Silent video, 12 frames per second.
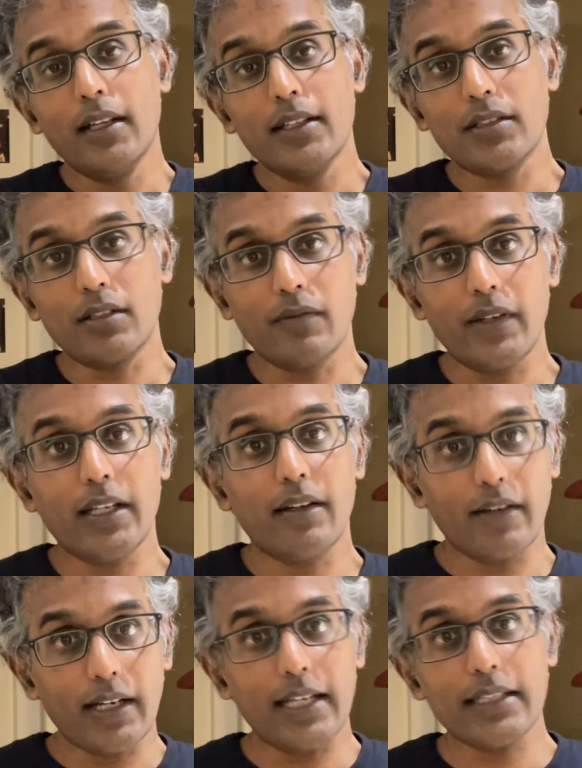So we
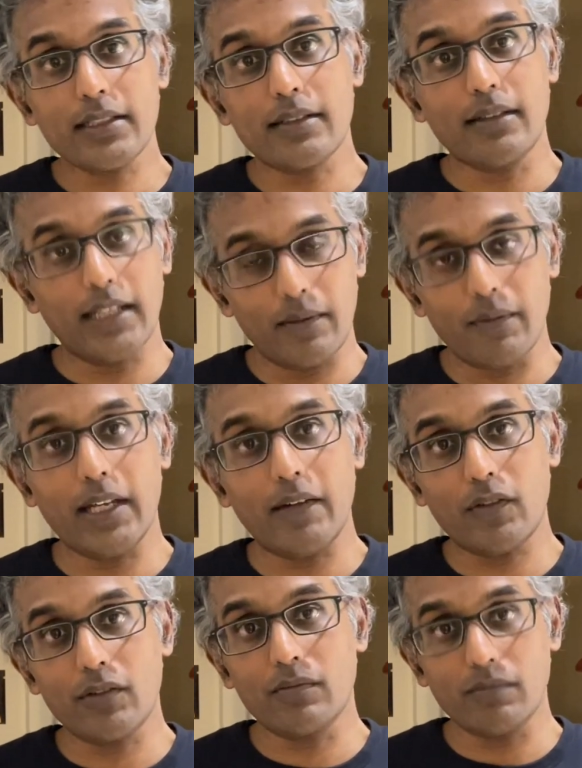realized then we have
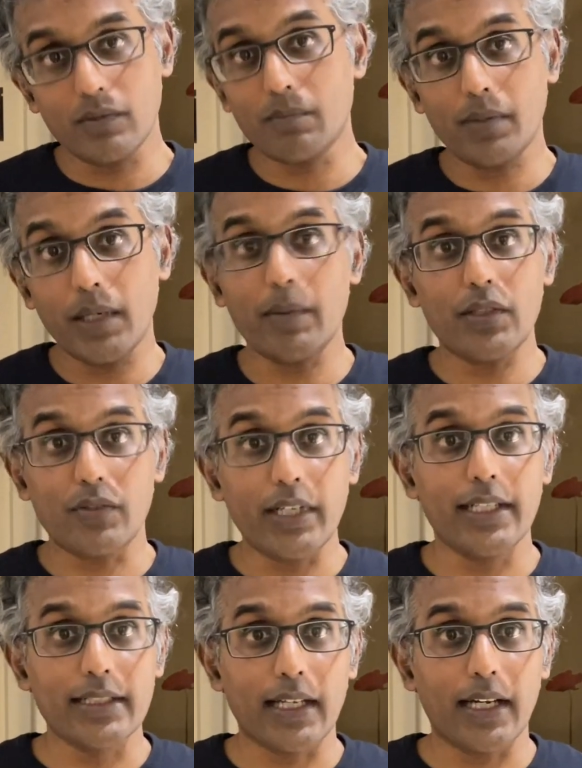to pretty much
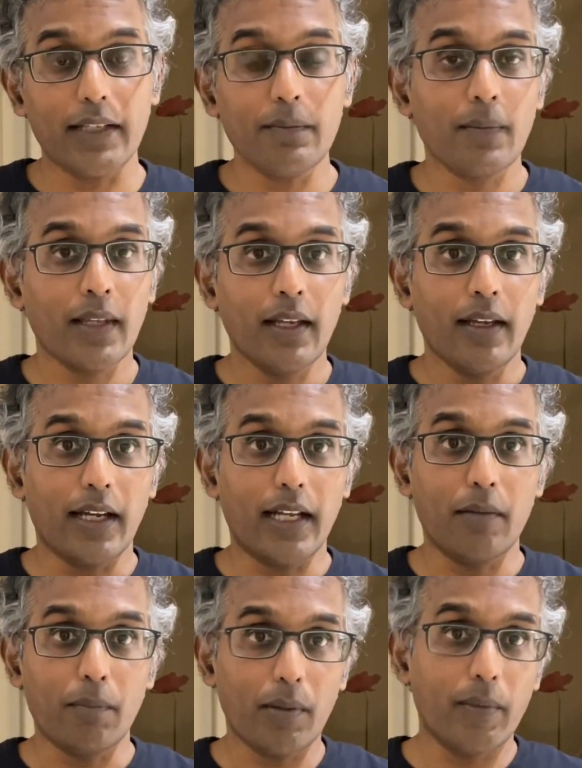redesign and
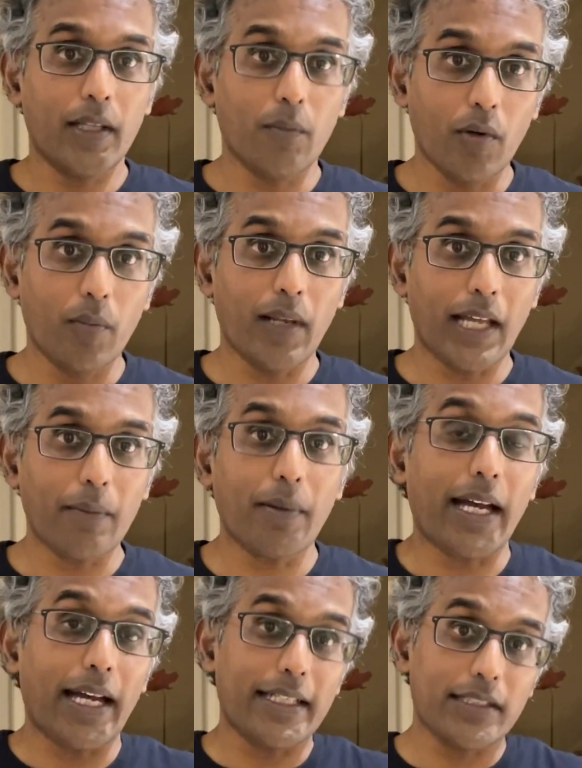implement the mobile app
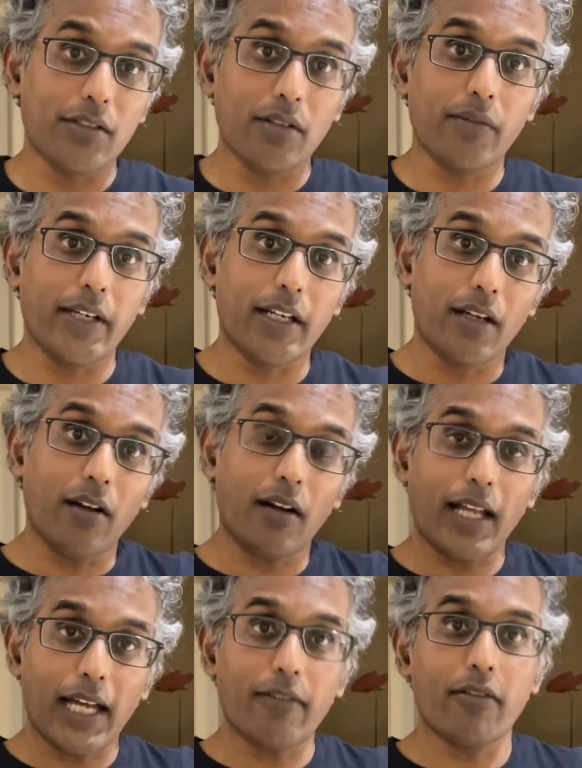as though we did not
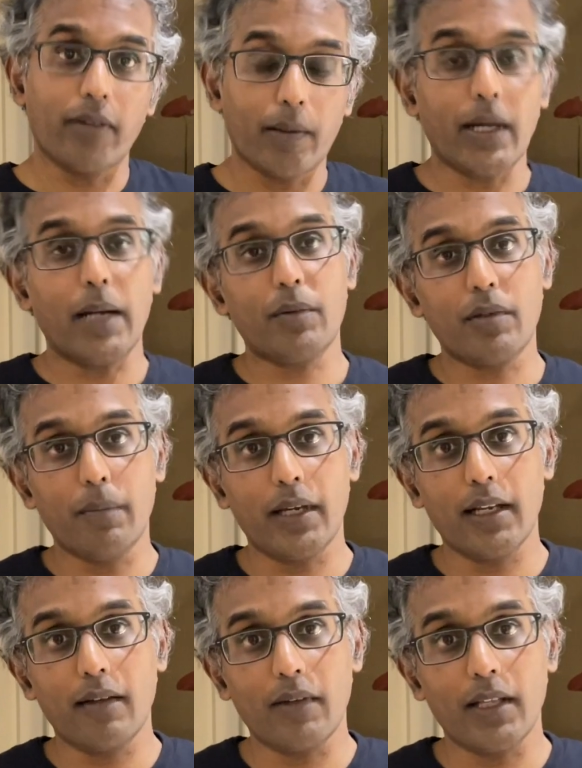have a web app to
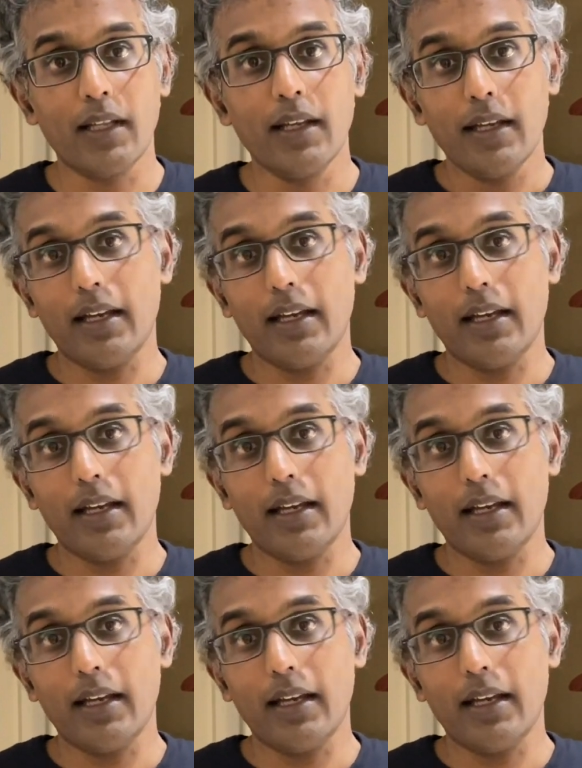begin with.